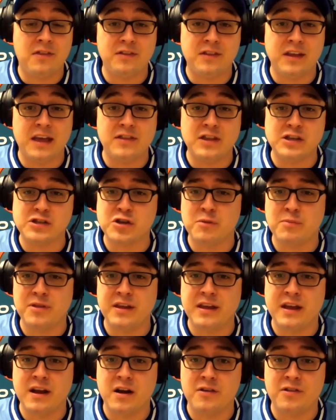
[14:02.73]
I think the, this could be
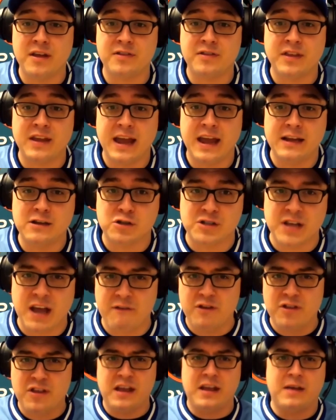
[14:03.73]
the year that the Angels,
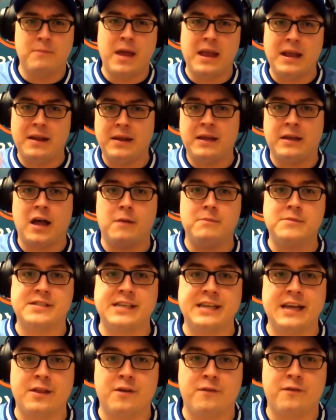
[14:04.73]
everything maybe
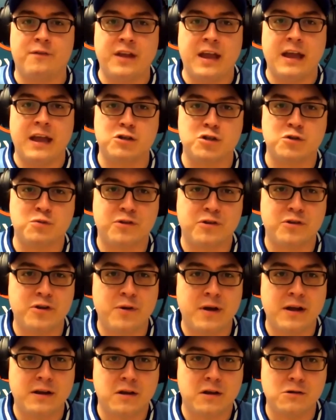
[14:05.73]
comes together for the Angels with their
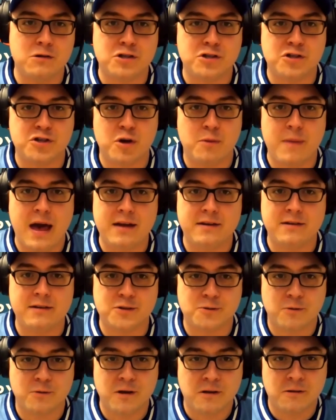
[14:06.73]
new head coach and Joe Madden
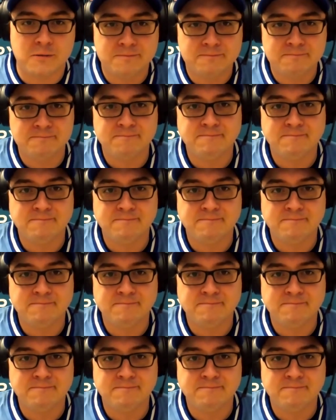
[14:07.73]
as well.